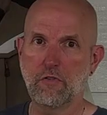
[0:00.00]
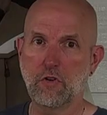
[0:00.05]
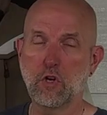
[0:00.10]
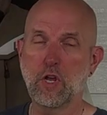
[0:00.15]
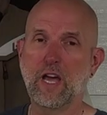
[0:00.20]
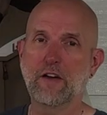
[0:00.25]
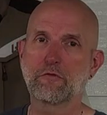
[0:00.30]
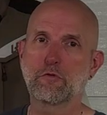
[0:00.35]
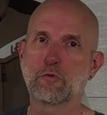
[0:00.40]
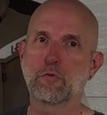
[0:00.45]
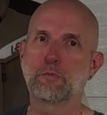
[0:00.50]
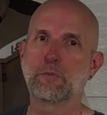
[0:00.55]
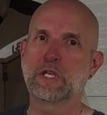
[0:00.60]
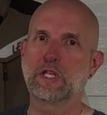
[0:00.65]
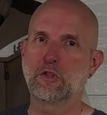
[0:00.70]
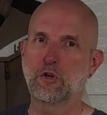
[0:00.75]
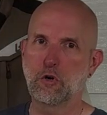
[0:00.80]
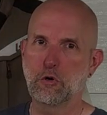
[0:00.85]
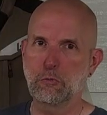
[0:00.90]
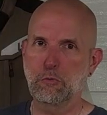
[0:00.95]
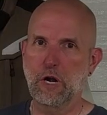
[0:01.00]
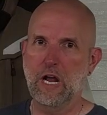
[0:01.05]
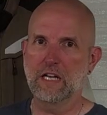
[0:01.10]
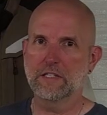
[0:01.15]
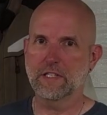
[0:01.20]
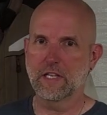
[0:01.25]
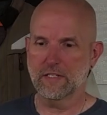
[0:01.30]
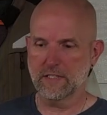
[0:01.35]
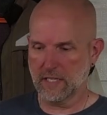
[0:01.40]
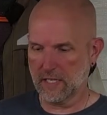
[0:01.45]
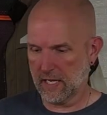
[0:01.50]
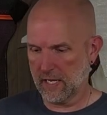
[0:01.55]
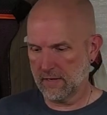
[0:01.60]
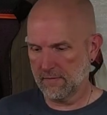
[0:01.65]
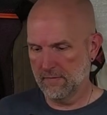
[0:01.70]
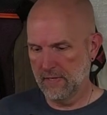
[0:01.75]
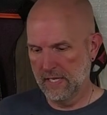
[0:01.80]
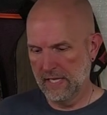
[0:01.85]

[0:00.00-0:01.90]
and you have to repeat the whole process again.